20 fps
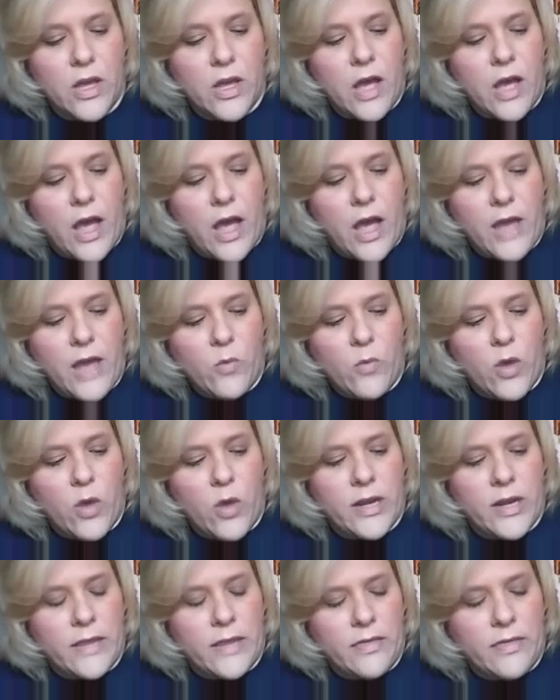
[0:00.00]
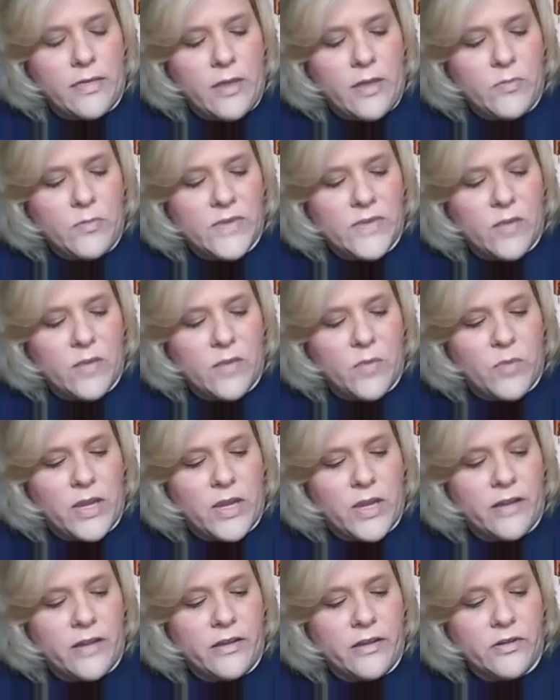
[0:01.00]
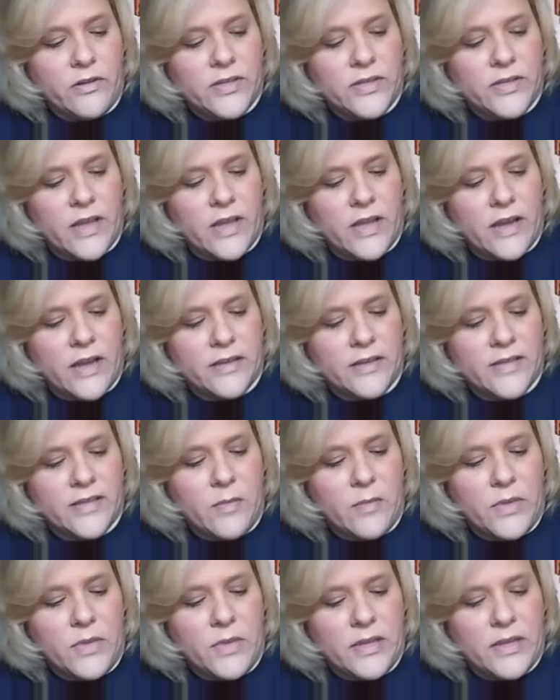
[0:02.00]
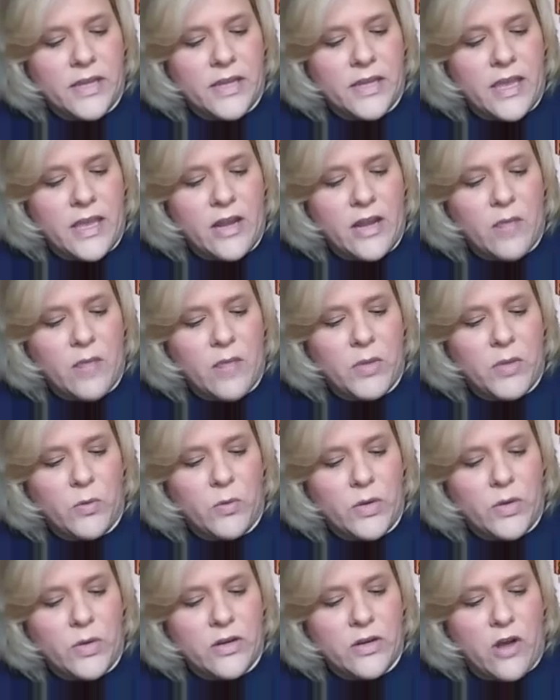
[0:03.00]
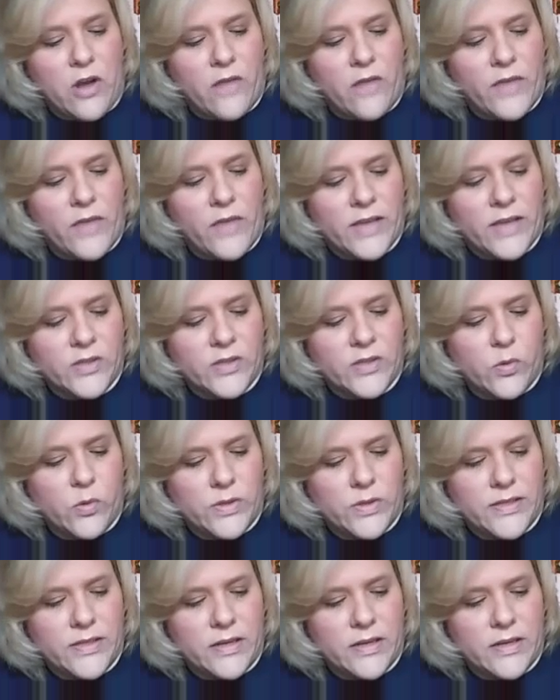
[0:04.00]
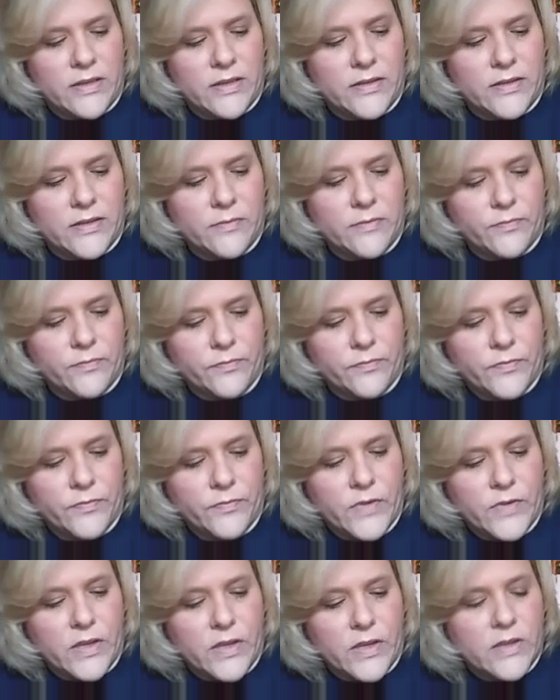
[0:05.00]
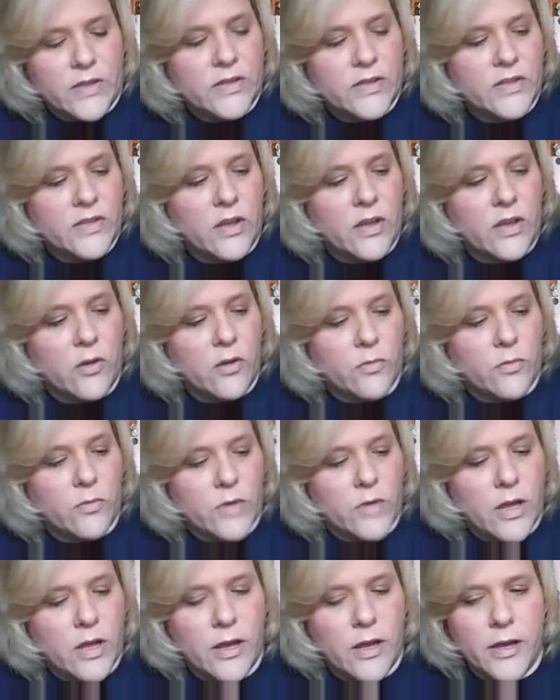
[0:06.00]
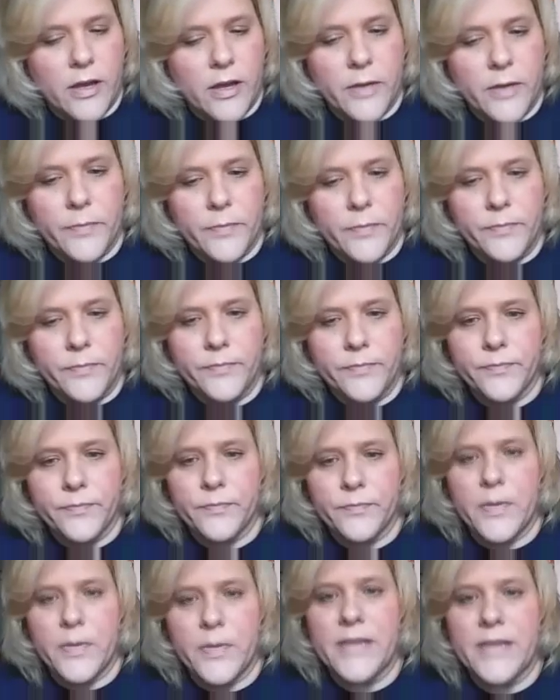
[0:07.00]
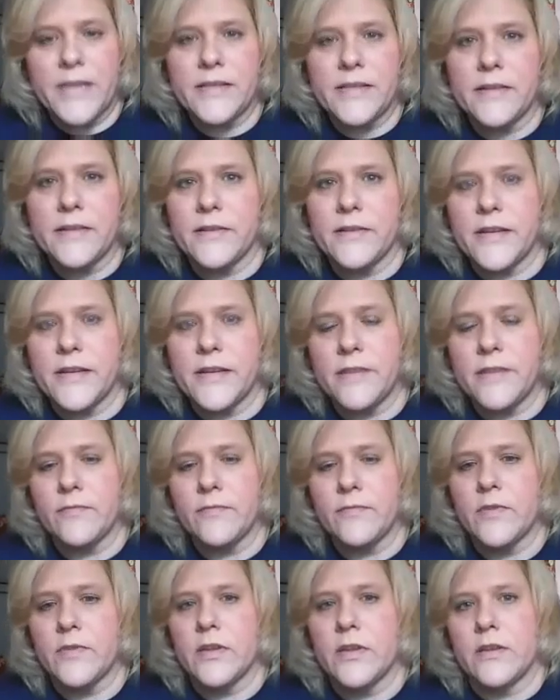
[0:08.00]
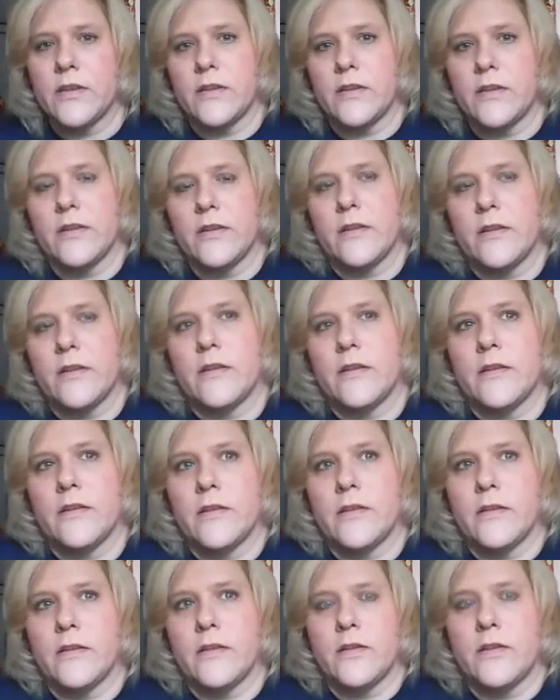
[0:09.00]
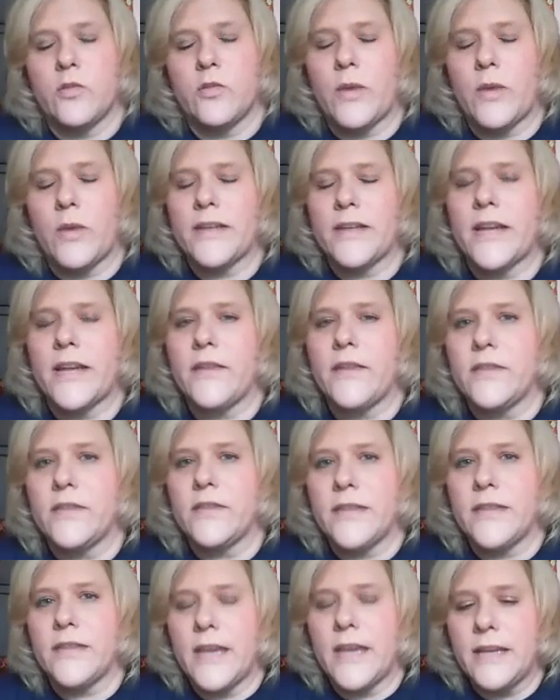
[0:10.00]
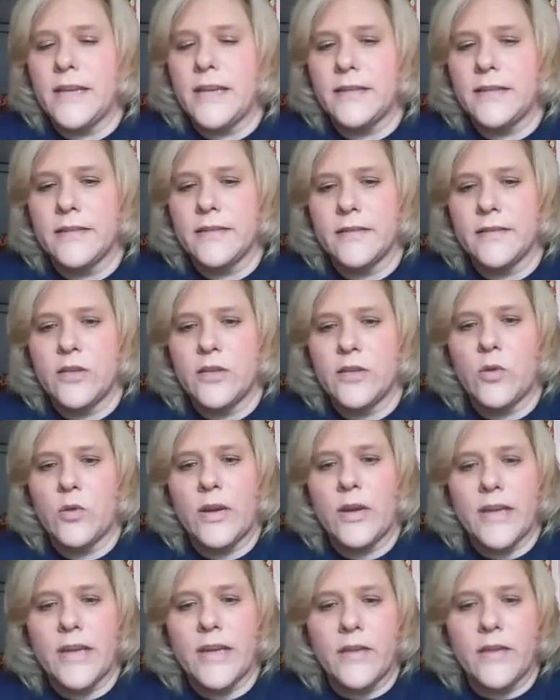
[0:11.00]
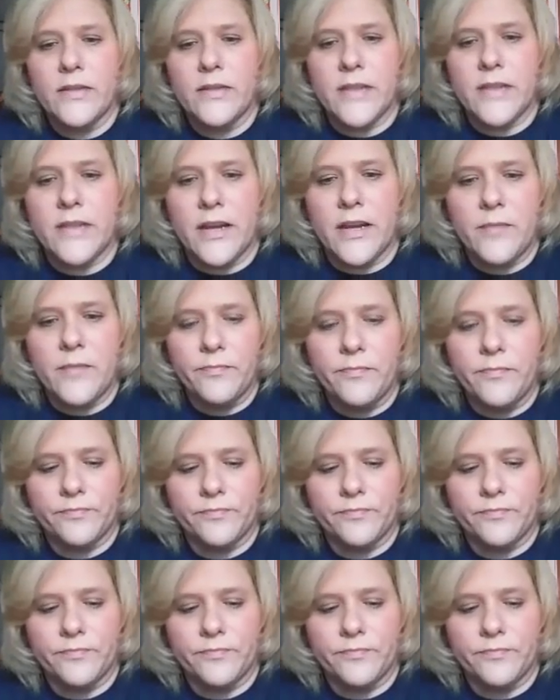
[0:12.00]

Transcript: I want a thumbs up, a clear sign, something that cannot be written off as coincidence. So, basically, you write down the date, you write down the time,